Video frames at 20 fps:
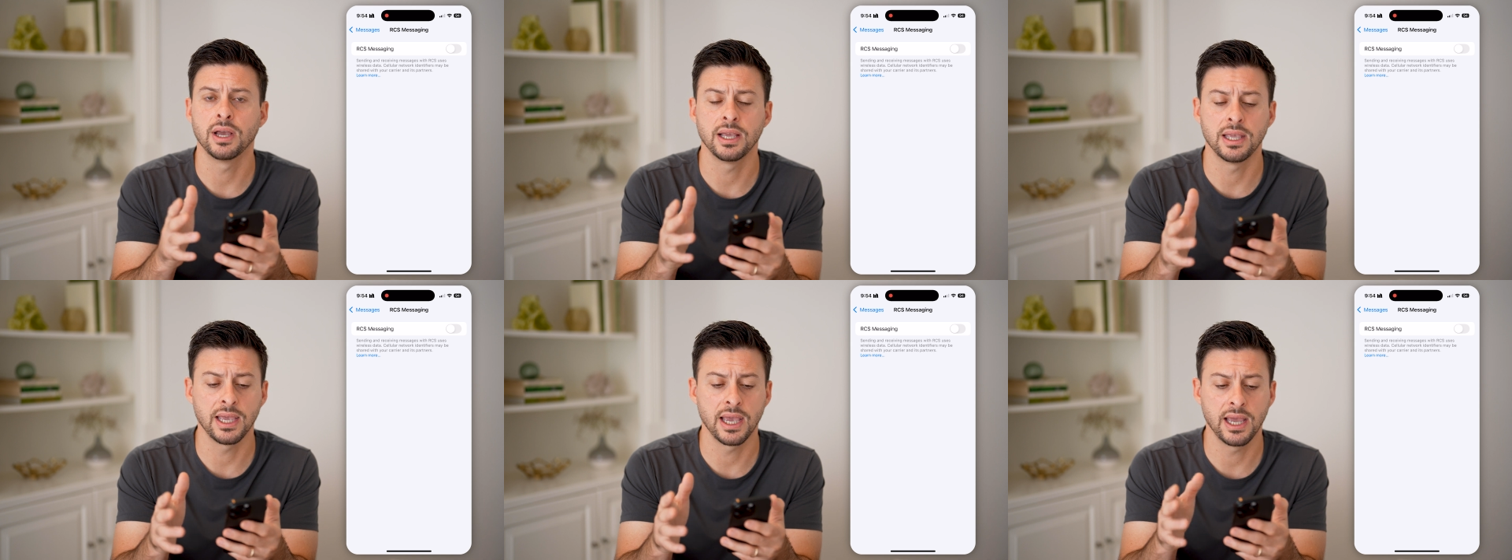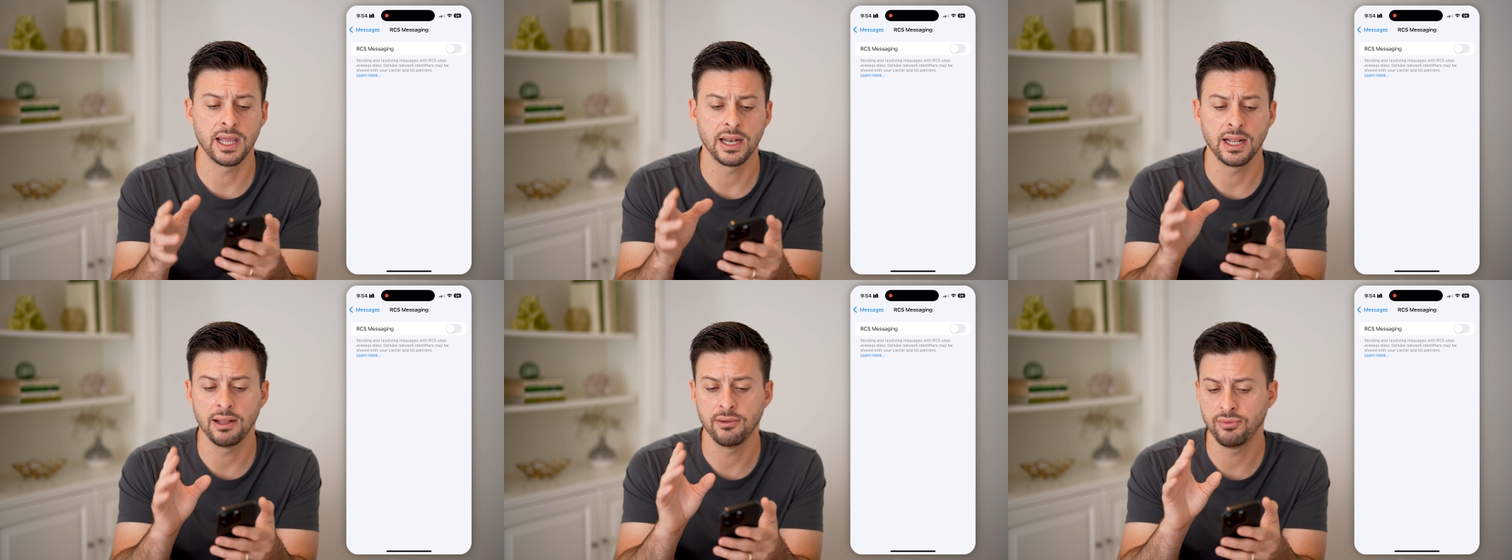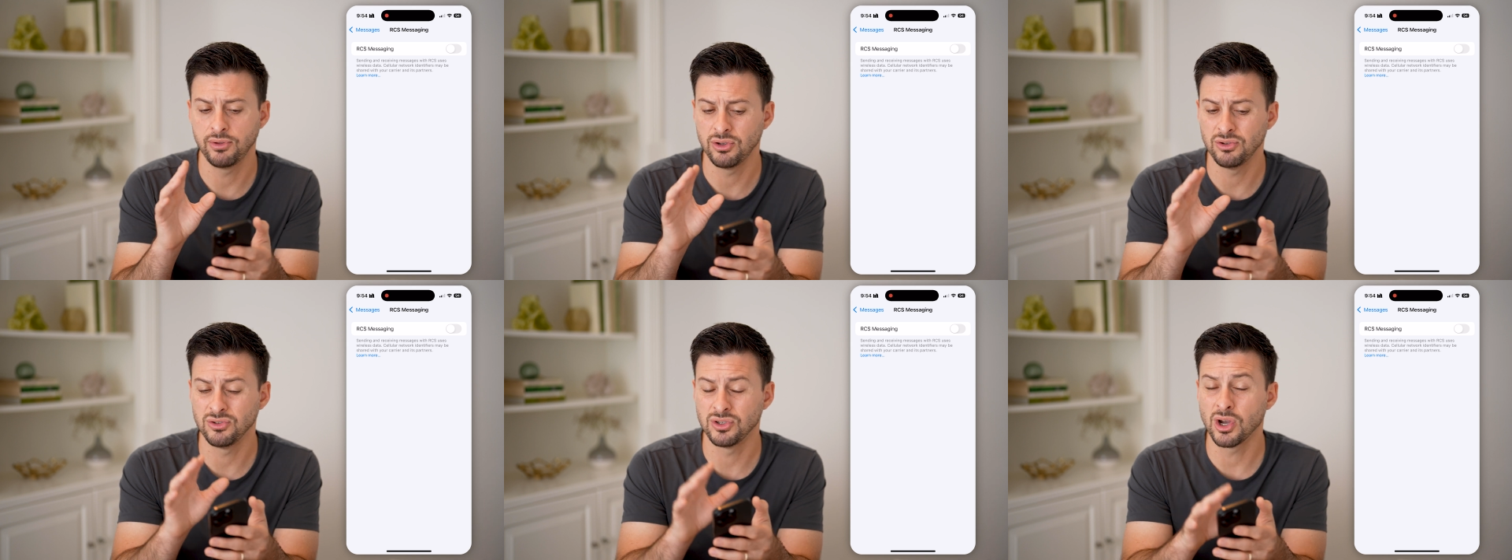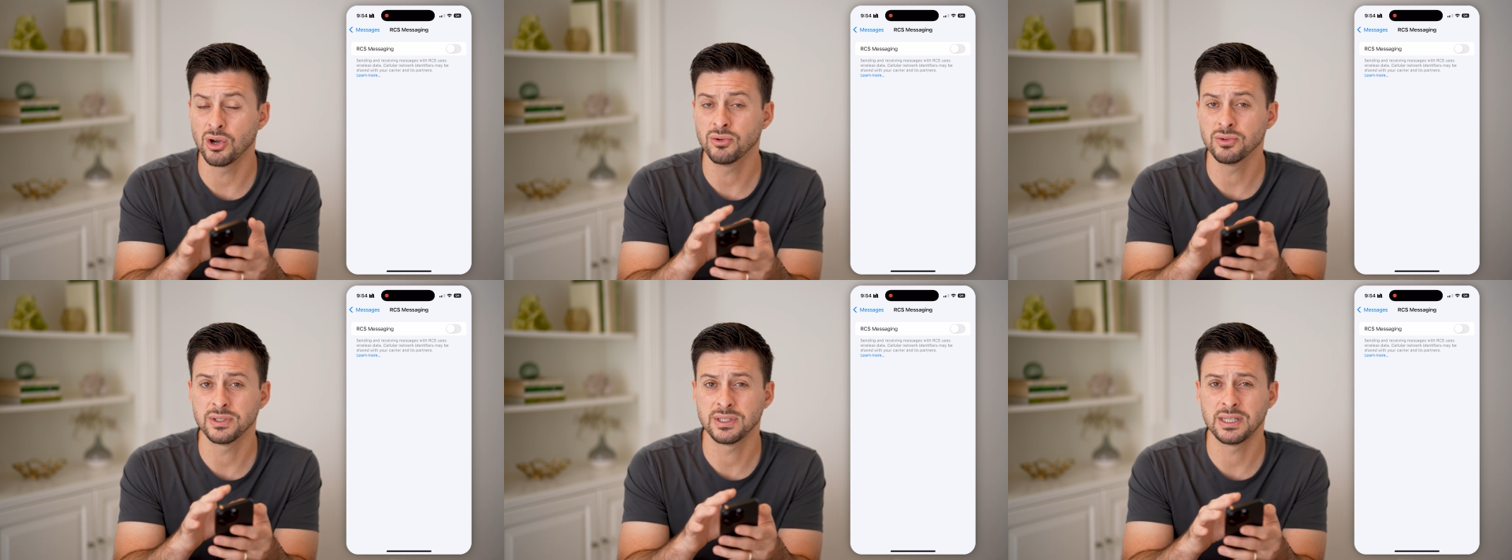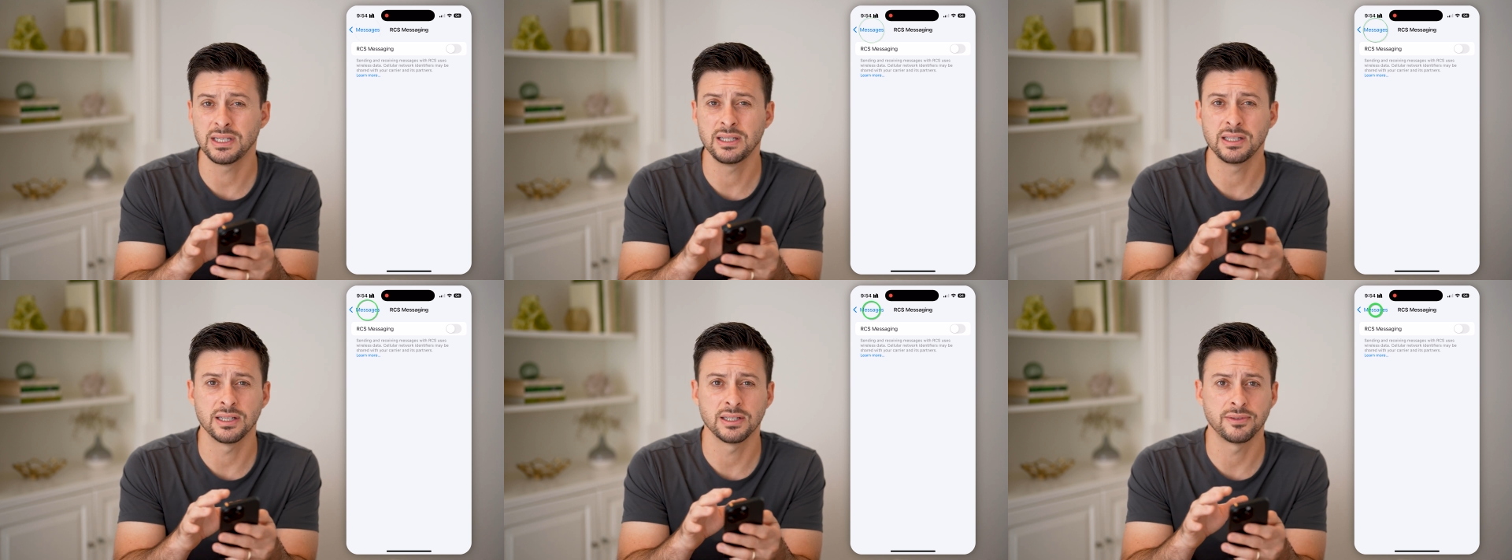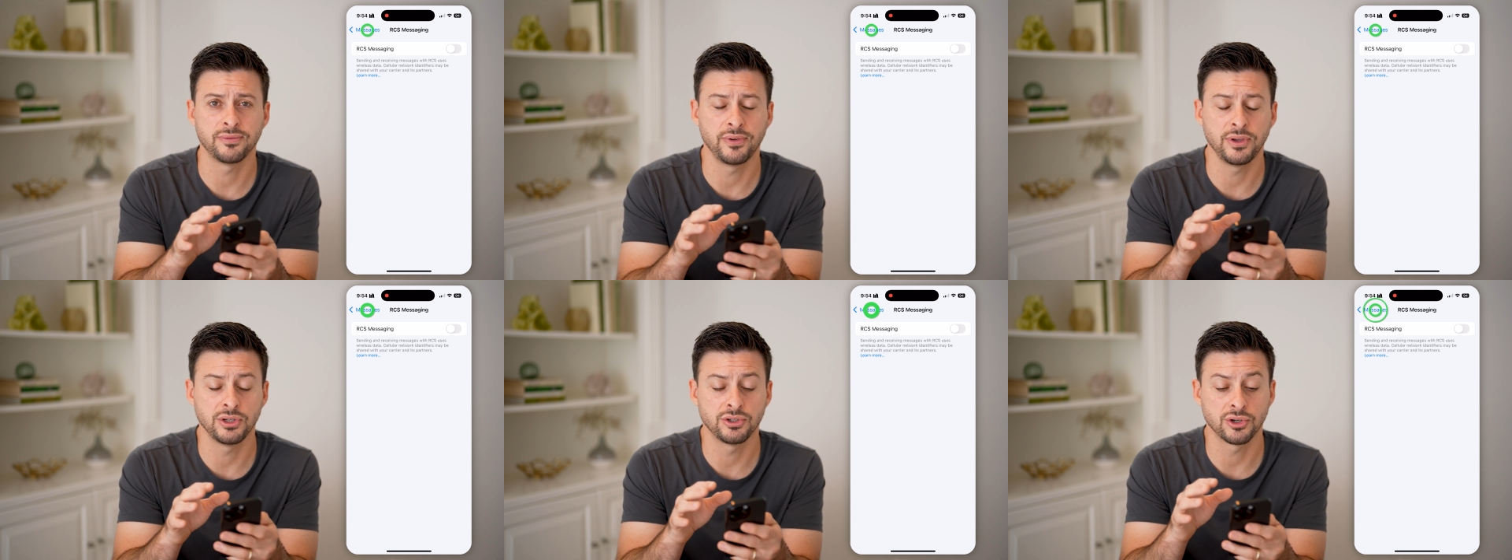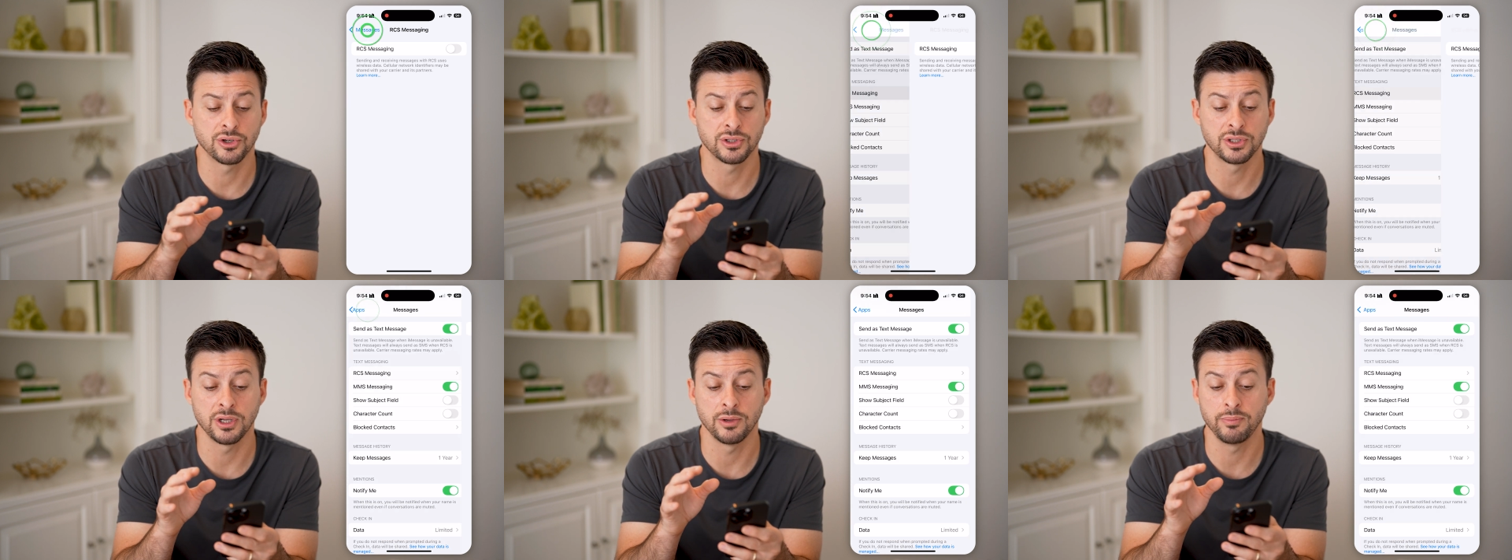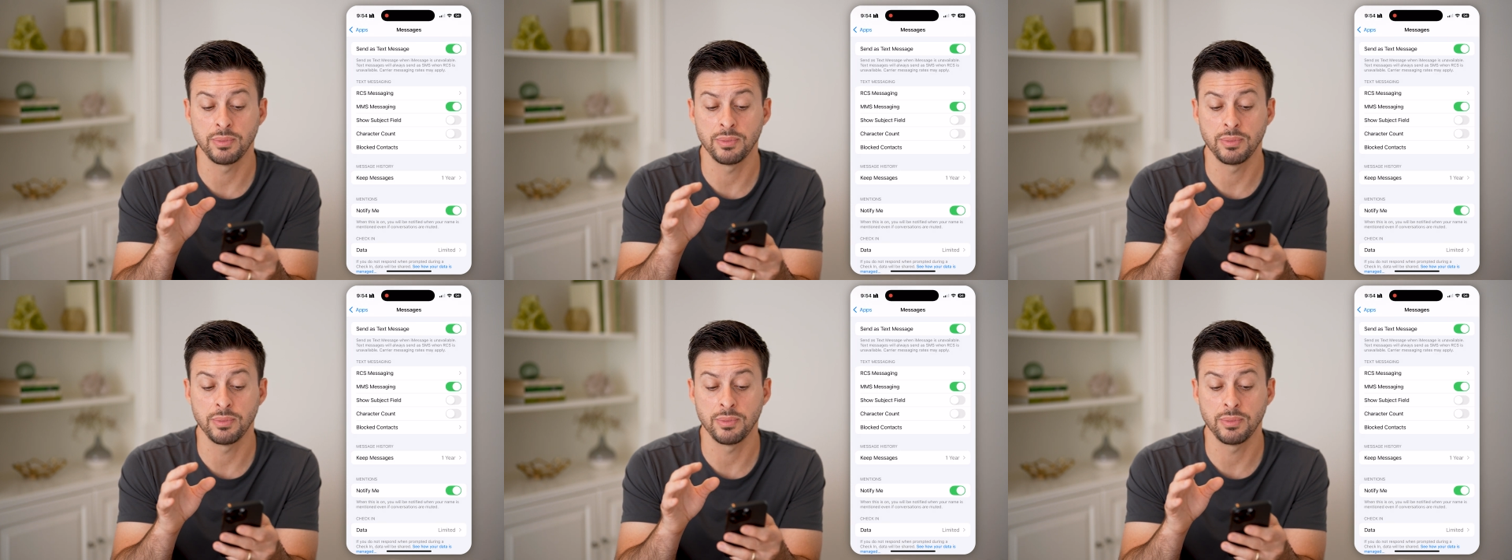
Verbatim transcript: Again, if you don't see this feature to